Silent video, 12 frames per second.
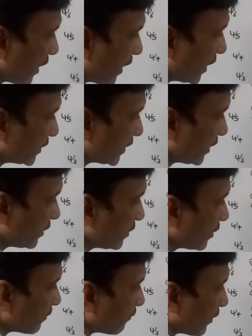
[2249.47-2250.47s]
and
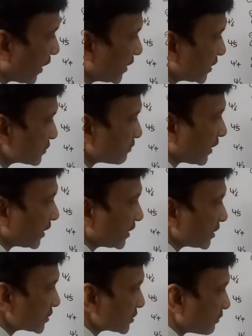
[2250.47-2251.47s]
then minus,
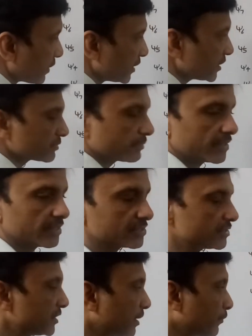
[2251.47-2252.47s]
minus, minus,
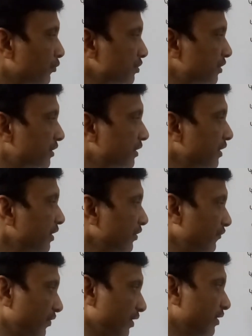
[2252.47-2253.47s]
minus in the opposite
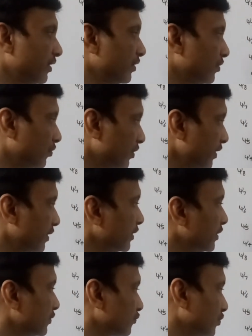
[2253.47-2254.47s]
way. Okay,
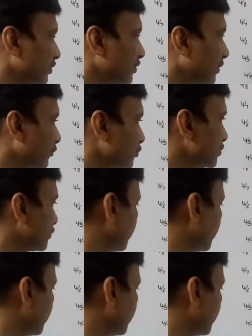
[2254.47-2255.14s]
so in the opposite